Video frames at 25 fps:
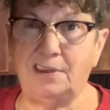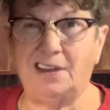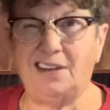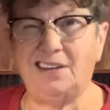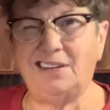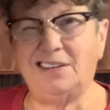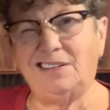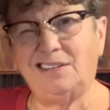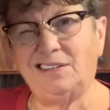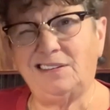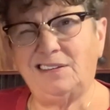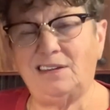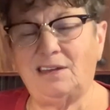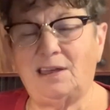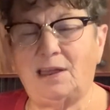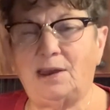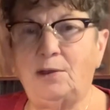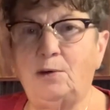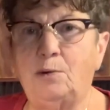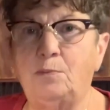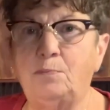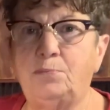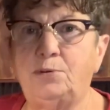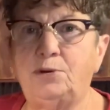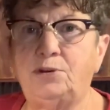Uh, I
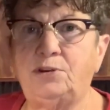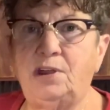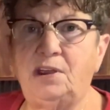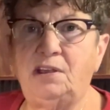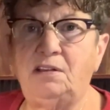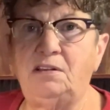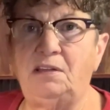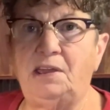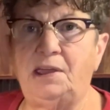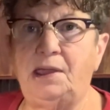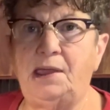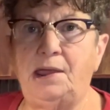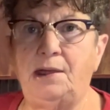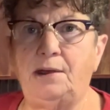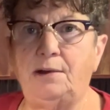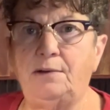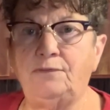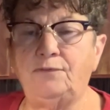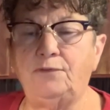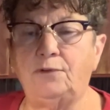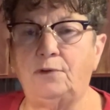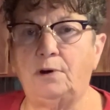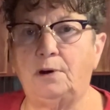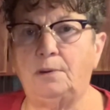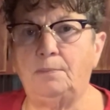don't particularly care
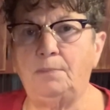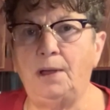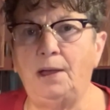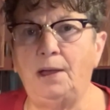for them.